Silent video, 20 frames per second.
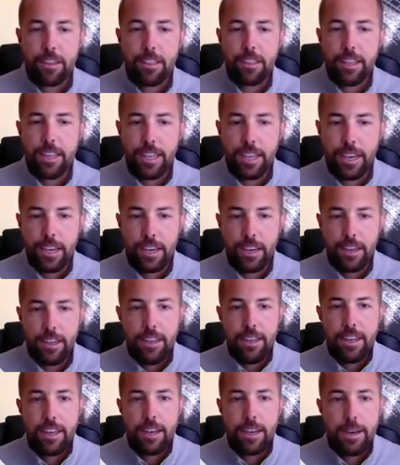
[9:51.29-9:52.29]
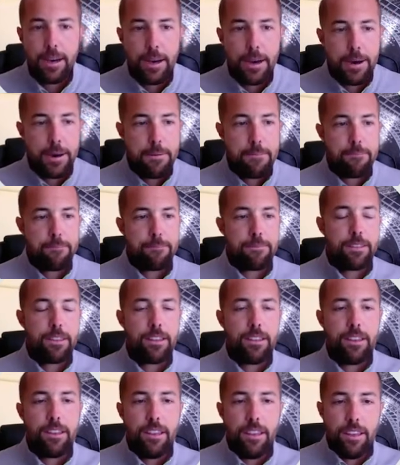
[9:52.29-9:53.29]
the uh, um,
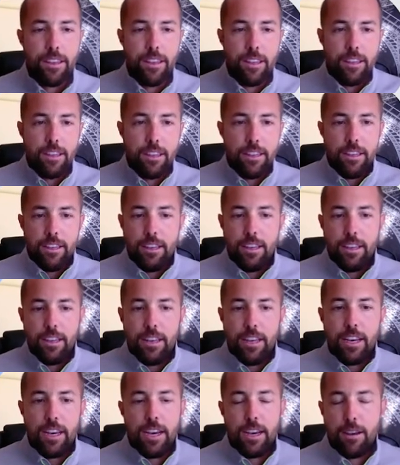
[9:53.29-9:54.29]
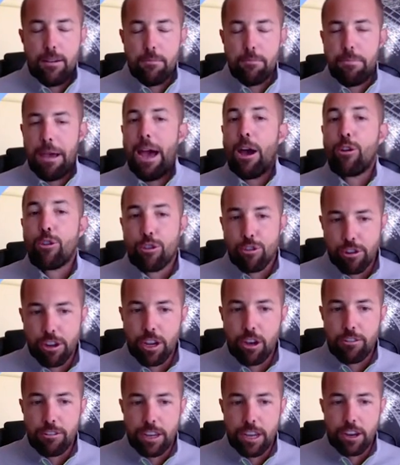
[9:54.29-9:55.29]
the uh,
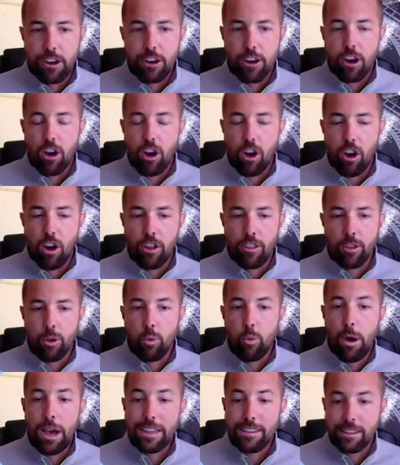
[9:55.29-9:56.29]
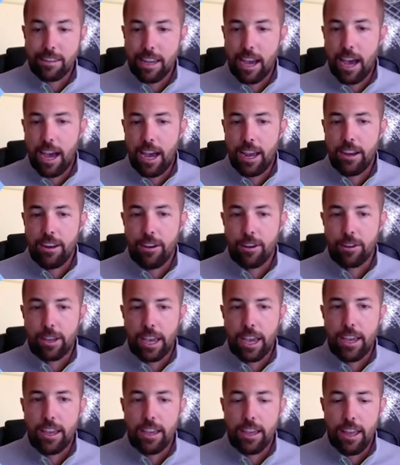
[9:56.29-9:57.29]
boundary over here on the west side,
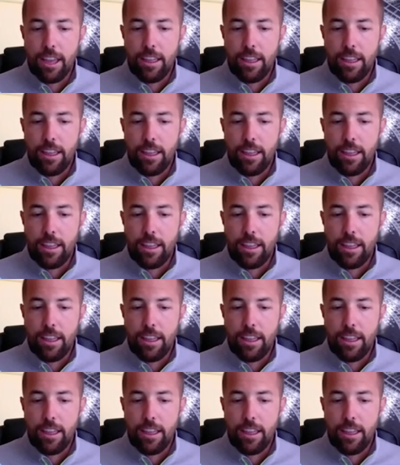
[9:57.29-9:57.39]
okay?